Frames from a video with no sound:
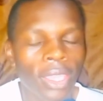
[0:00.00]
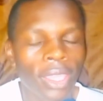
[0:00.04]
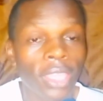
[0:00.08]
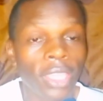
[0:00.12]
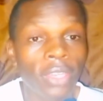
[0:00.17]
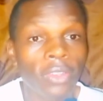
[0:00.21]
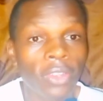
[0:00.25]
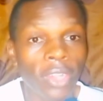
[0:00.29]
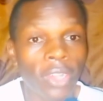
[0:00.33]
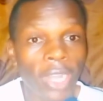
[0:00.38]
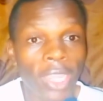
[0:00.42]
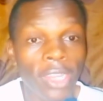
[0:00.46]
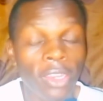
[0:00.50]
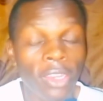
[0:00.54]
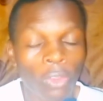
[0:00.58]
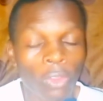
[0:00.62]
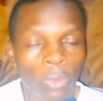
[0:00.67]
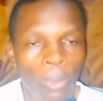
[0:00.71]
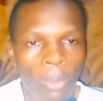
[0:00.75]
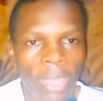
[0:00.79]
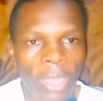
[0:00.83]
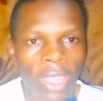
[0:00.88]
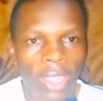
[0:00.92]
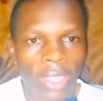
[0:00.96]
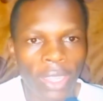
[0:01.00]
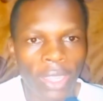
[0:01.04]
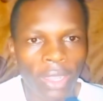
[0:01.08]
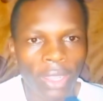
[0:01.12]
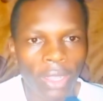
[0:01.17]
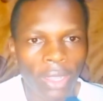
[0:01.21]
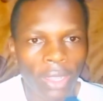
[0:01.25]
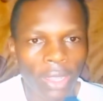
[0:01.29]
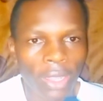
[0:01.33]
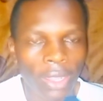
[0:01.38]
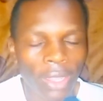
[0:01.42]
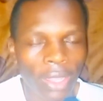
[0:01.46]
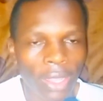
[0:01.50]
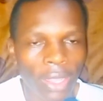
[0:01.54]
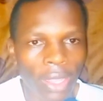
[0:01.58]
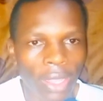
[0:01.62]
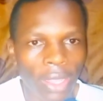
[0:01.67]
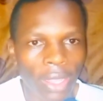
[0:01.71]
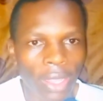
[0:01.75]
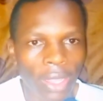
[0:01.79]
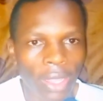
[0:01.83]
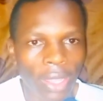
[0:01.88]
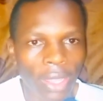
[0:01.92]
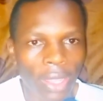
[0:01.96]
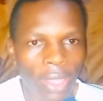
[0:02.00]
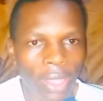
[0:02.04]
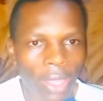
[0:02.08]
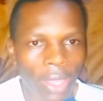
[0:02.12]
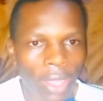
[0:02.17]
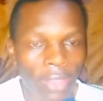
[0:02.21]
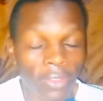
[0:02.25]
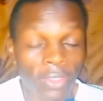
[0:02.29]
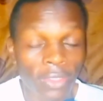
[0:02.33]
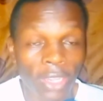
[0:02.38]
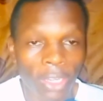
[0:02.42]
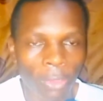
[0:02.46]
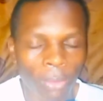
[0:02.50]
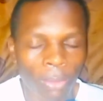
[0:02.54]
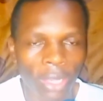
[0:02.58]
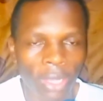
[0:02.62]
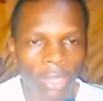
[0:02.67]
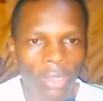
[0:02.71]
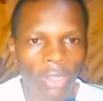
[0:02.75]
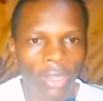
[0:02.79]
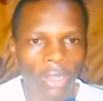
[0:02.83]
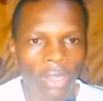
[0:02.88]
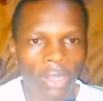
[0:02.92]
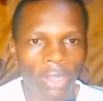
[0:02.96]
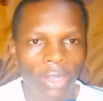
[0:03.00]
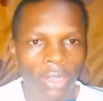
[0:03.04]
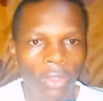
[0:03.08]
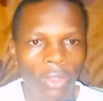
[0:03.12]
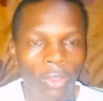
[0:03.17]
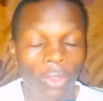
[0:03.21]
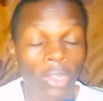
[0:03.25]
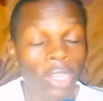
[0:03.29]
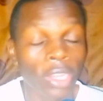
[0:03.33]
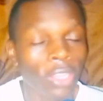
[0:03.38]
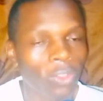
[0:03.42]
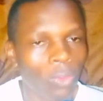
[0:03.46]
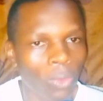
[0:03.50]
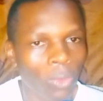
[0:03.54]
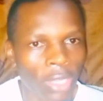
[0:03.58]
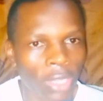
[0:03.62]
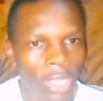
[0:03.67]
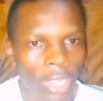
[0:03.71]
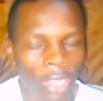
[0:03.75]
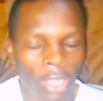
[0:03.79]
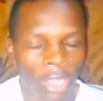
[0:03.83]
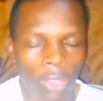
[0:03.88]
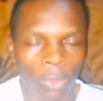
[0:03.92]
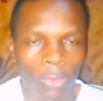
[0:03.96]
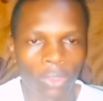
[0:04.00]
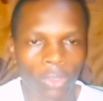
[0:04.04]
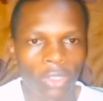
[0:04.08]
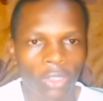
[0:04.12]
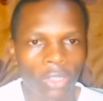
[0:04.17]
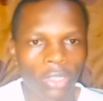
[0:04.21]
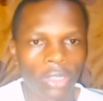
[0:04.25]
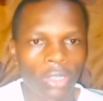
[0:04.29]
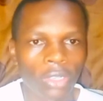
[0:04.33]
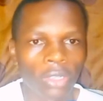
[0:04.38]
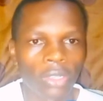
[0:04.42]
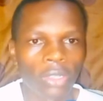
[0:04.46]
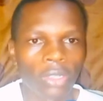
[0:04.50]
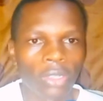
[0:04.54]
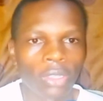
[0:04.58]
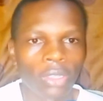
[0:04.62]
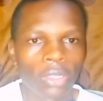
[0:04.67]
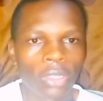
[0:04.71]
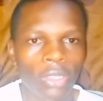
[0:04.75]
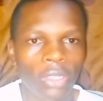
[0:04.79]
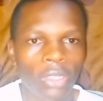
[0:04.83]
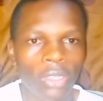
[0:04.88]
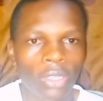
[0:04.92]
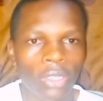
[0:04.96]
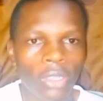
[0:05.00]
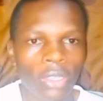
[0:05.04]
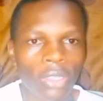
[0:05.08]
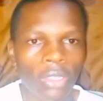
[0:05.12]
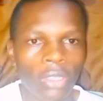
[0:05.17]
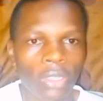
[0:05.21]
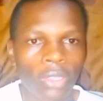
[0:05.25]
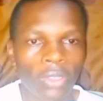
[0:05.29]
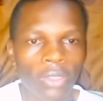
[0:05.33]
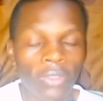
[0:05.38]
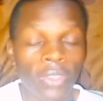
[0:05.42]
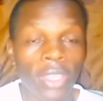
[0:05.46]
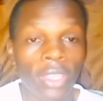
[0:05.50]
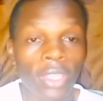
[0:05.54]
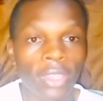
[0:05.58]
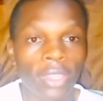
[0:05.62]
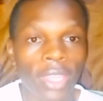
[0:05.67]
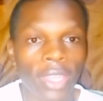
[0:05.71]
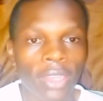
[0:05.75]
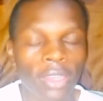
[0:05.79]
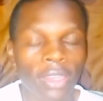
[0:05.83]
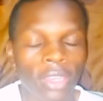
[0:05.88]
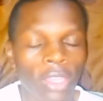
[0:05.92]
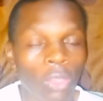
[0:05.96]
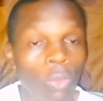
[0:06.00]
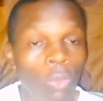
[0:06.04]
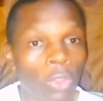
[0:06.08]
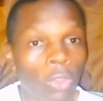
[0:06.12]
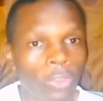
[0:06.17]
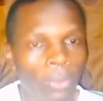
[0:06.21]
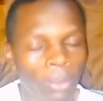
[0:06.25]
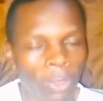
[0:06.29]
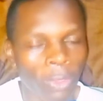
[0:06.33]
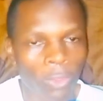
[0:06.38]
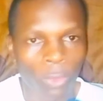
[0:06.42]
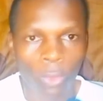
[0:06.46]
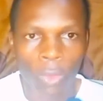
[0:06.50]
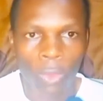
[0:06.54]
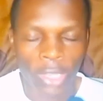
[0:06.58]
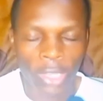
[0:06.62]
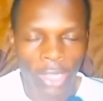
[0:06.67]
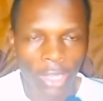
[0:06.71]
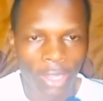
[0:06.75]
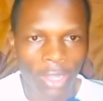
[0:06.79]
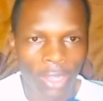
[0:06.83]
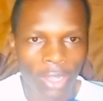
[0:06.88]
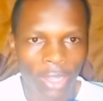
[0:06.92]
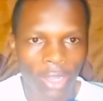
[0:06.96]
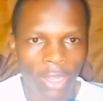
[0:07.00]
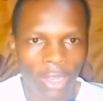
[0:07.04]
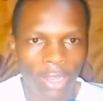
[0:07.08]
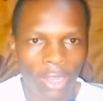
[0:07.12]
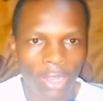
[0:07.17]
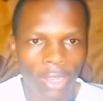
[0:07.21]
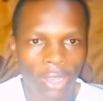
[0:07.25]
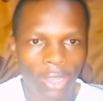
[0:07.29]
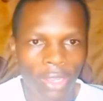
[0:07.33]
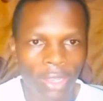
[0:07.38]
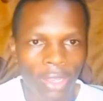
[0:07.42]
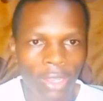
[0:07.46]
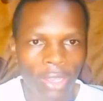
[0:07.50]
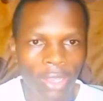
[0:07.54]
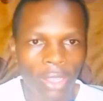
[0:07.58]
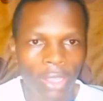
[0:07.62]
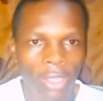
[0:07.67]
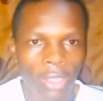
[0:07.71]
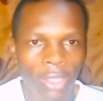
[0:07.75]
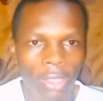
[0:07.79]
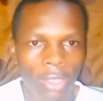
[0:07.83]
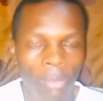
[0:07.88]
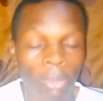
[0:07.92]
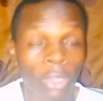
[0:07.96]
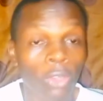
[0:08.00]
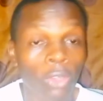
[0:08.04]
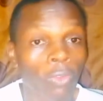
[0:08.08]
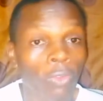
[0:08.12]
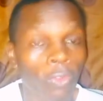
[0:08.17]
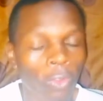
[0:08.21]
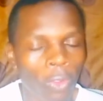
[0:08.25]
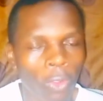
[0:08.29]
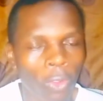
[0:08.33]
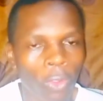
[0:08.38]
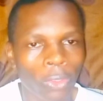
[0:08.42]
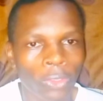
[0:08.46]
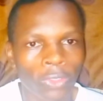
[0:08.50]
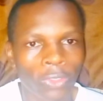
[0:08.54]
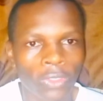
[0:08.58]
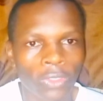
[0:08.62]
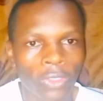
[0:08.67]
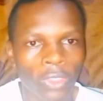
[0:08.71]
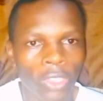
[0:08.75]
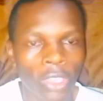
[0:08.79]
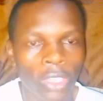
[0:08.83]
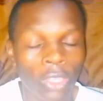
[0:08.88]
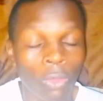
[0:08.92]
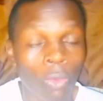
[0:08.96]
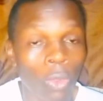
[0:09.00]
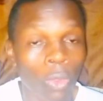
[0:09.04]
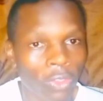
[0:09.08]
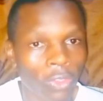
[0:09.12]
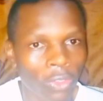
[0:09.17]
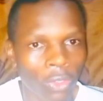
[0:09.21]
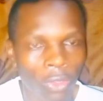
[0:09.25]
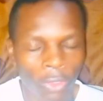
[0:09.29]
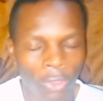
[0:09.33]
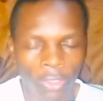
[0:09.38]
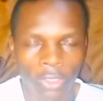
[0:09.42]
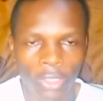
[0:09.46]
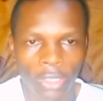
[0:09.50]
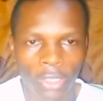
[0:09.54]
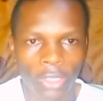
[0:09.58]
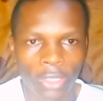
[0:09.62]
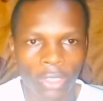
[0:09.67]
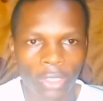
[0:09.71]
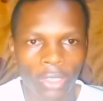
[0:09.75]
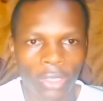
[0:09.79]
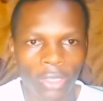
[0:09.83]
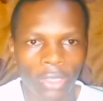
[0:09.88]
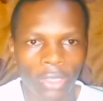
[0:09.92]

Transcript: he tried to make a statement on his Twitter account saying that he was misquoted. But of course, he was not.